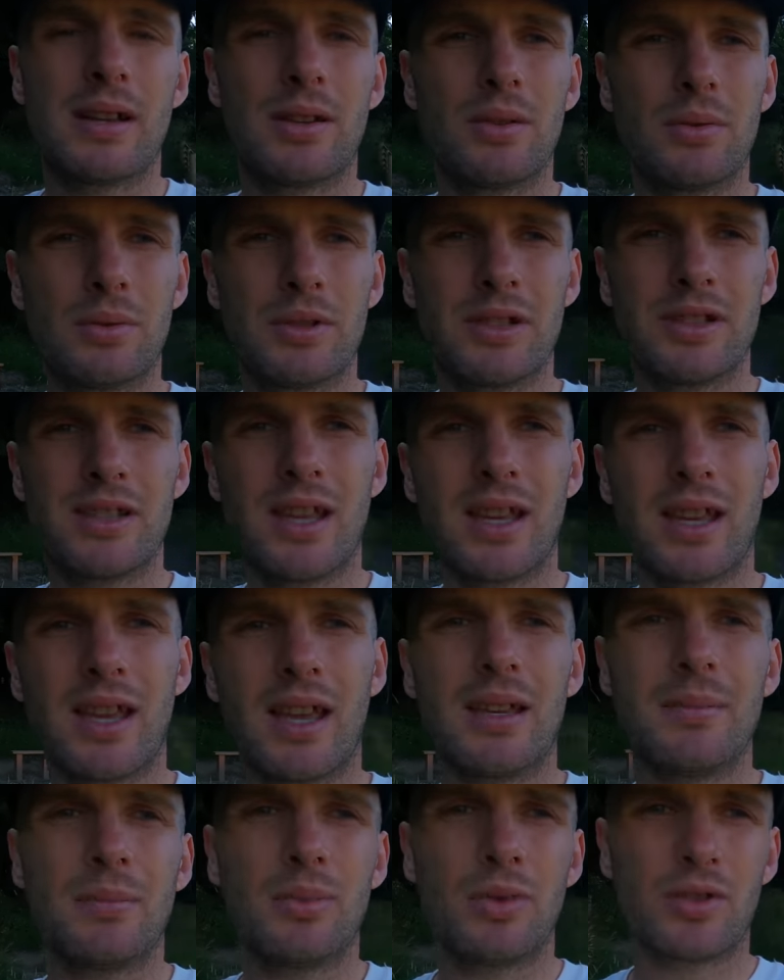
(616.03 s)
I don't want to take
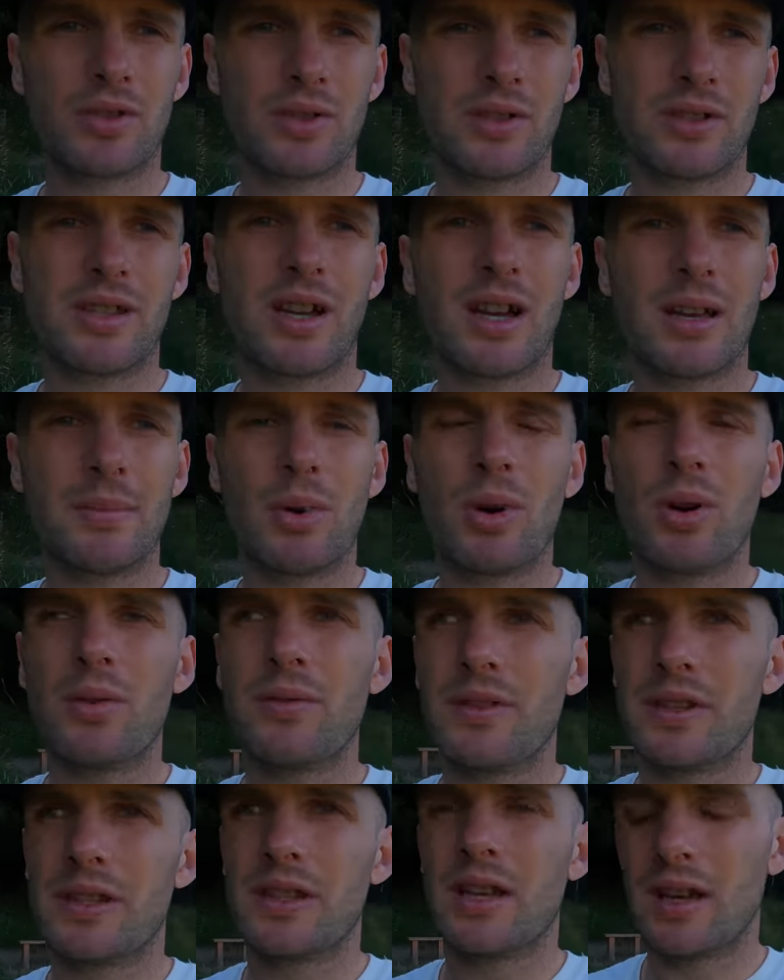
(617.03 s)
any more sort of time
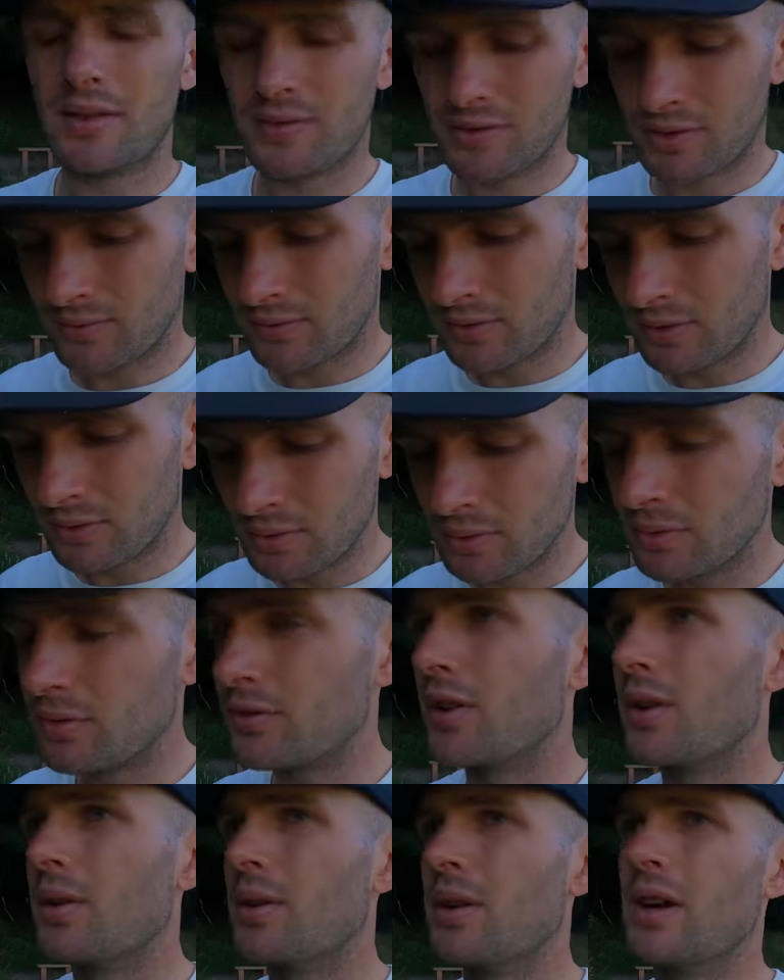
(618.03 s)
off, and I have stuff to do,
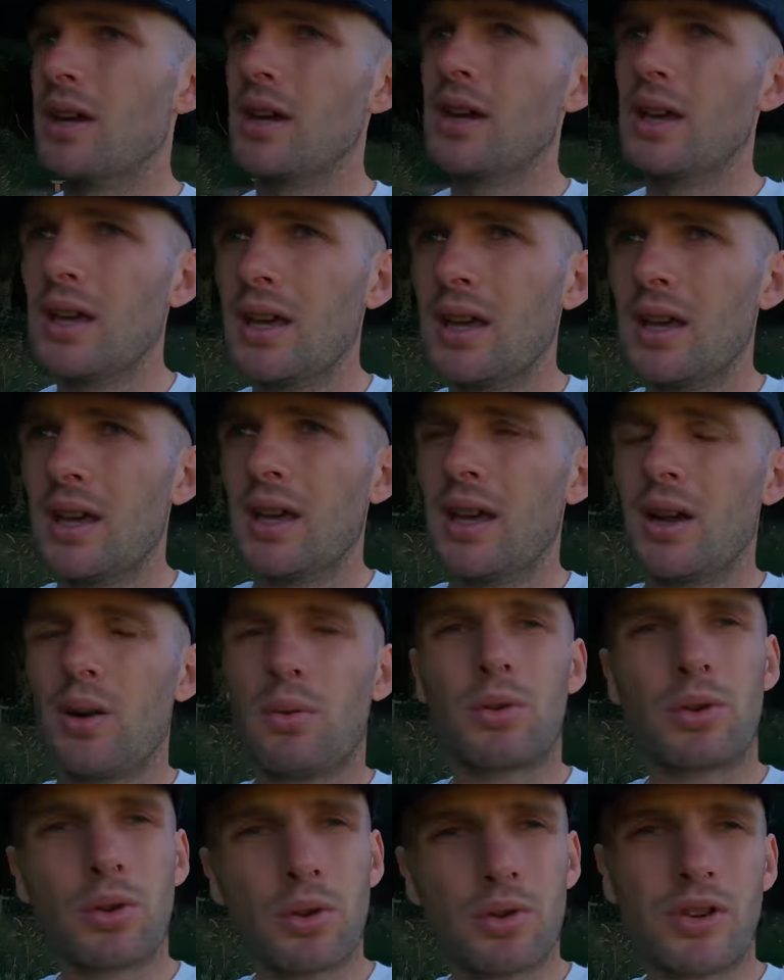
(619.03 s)
so
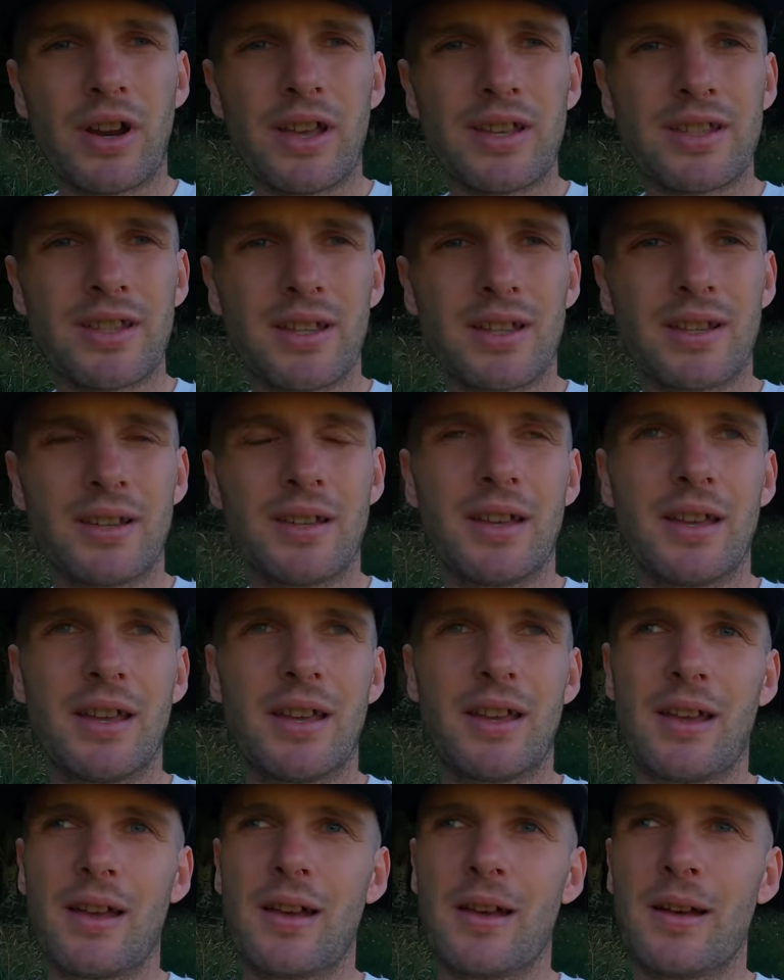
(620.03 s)
we're going racing.
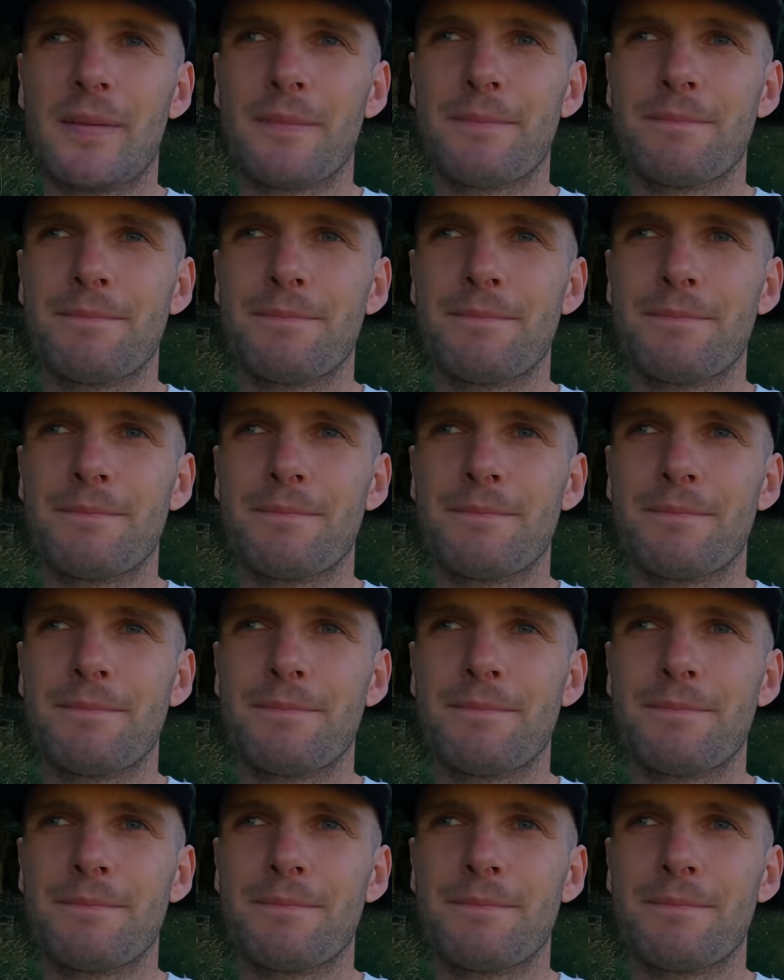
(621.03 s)
Yeah,